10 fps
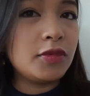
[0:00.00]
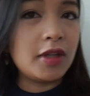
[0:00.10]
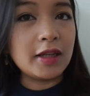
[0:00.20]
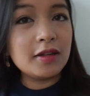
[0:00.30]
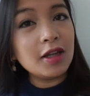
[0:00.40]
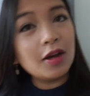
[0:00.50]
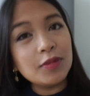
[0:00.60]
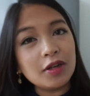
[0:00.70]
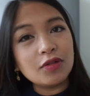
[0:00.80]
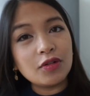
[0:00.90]
that's the
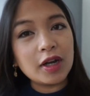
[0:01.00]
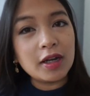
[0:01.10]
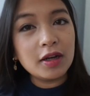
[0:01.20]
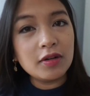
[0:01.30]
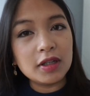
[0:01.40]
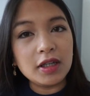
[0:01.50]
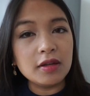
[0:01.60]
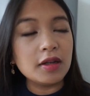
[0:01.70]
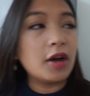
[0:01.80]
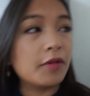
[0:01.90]
update for right now. At
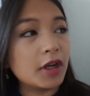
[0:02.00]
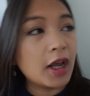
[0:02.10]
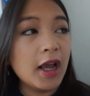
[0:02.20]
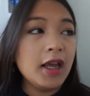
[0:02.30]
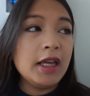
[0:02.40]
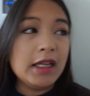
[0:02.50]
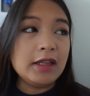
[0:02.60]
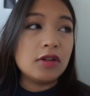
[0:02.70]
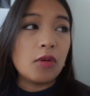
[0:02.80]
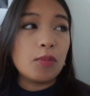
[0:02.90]
least now I'm gonna
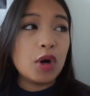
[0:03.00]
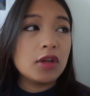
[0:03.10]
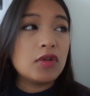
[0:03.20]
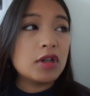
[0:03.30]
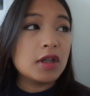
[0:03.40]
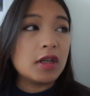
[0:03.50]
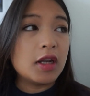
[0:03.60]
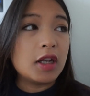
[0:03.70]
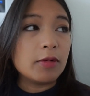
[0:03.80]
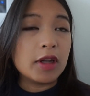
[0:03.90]
eat some breakfast and
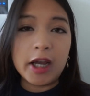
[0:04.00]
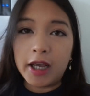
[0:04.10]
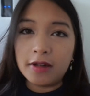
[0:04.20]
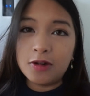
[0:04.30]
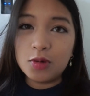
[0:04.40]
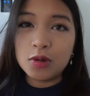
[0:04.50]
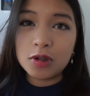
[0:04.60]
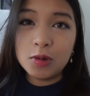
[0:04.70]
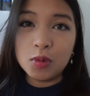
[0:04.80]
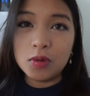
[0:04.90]
then I'm gonna head to
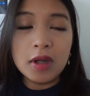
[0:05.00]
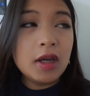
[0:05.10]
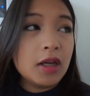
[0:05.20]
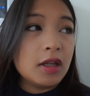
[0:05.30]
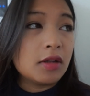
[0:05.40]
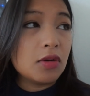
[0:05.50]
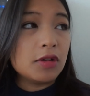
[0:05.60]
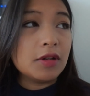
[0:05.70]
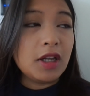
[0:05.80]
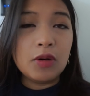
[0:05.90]
school. It's
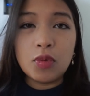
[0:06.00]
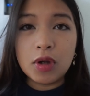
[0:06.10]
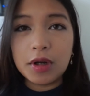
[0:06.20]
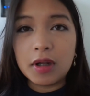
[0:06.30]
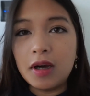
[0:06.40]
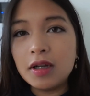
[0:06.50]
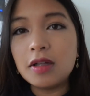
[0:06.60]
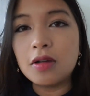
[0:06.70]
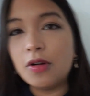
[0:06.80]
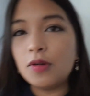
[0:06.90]
currently 1 o'clock,
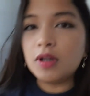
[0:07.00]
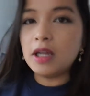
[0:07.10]
so